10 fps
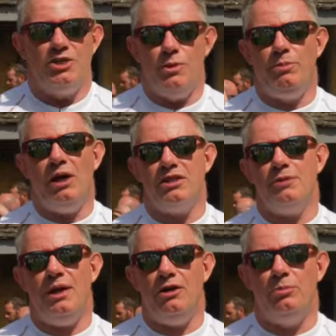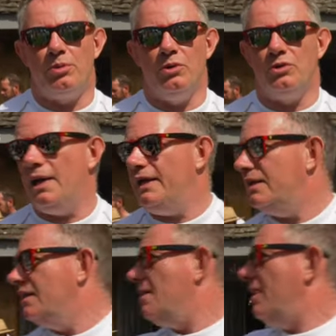We're parked up here at Broadway.
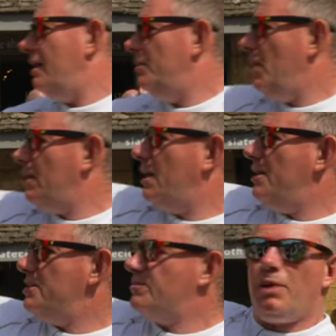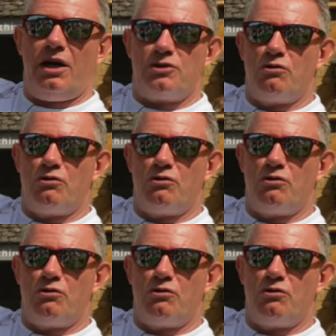Our car's parked